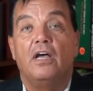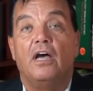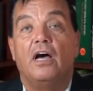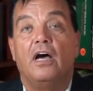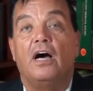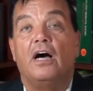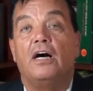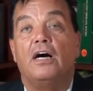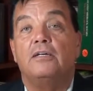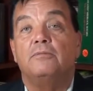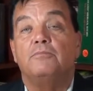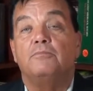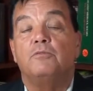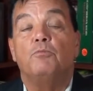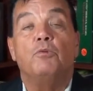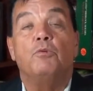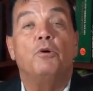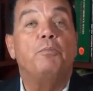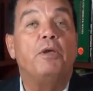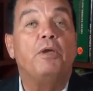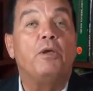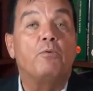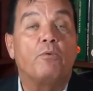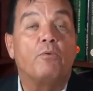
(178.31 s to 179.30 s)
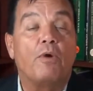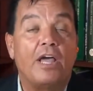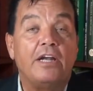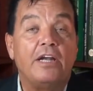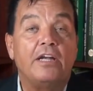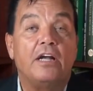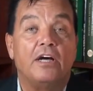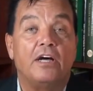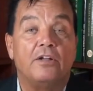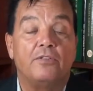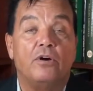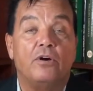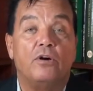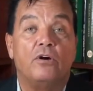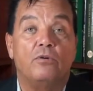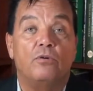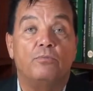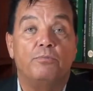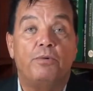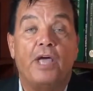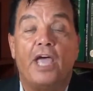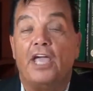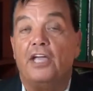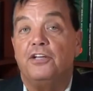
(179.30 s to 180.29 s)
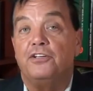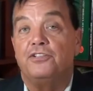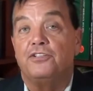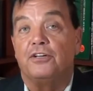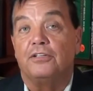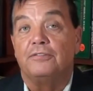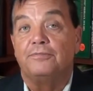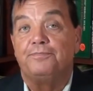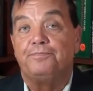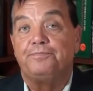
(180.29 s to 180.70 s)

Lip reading: will be right on the home page.